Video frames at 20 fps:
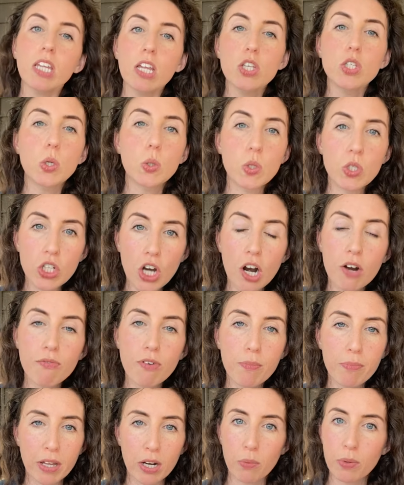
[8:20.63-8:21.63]
So start
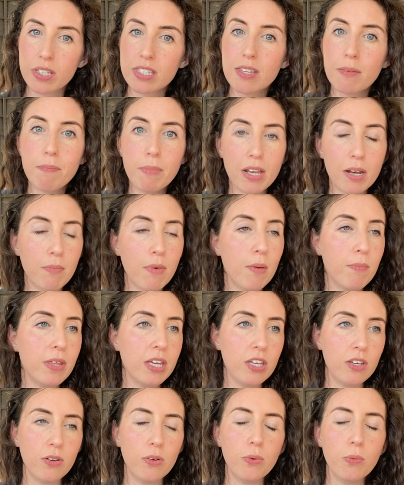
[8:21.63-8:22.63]
from there. What's the minimum
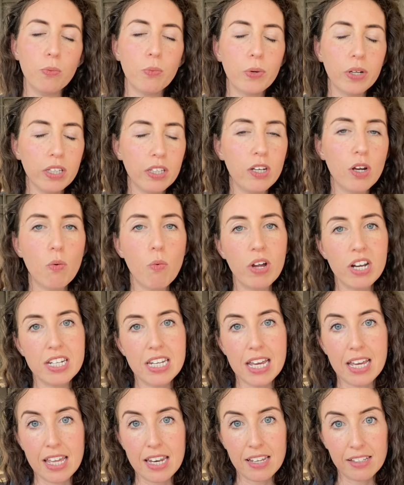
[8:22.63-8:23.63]
that you really don't want to
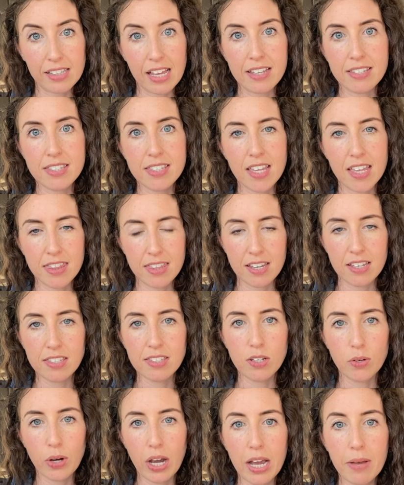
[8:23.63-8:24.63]
take any less than this,
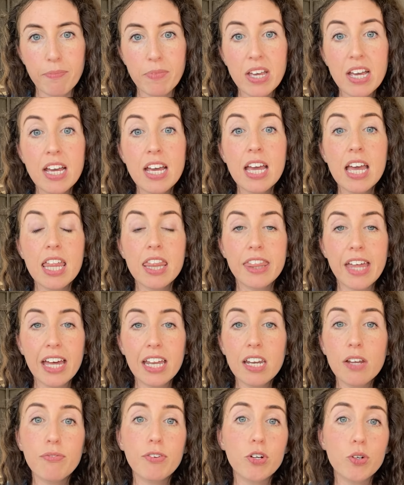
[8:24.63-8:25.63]
okay?
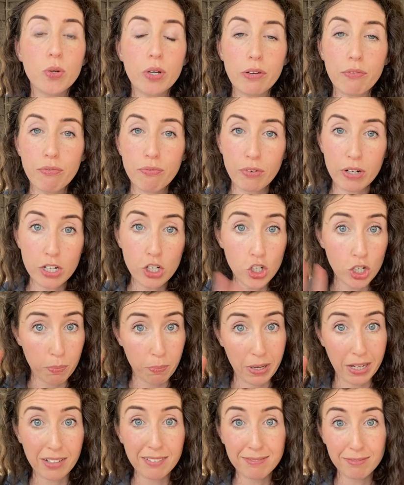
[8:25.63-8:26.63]
Then if you're doing free
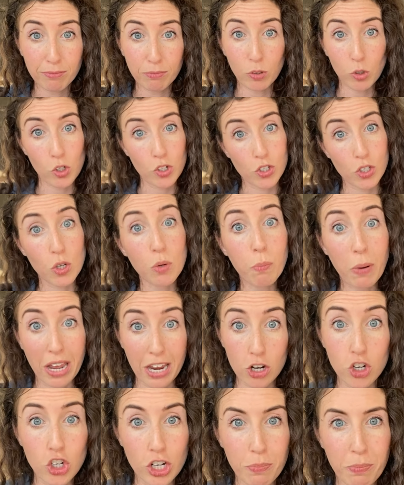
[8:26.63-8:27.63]
shipping, which is you
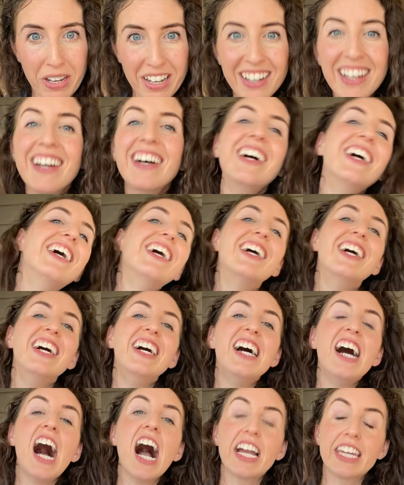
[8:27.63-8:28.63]
pay shipping,
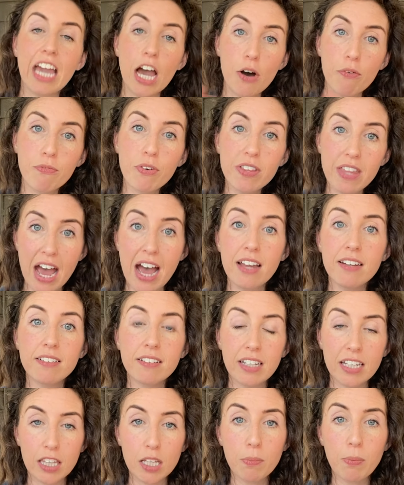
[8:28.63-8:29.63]
account for that
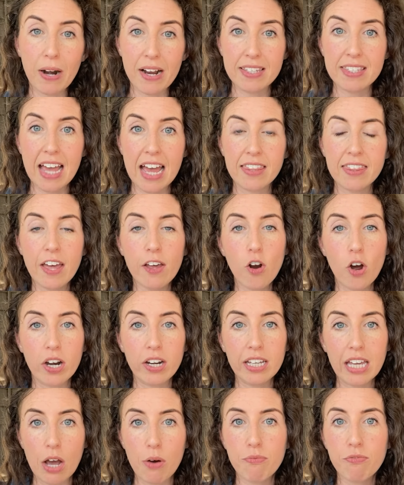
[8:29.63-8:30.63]
in the price, add that on,
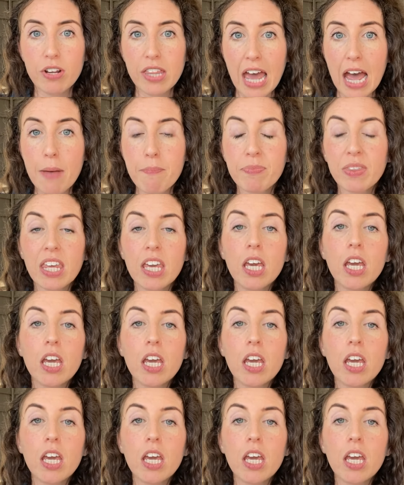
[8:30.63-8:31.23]
account for that.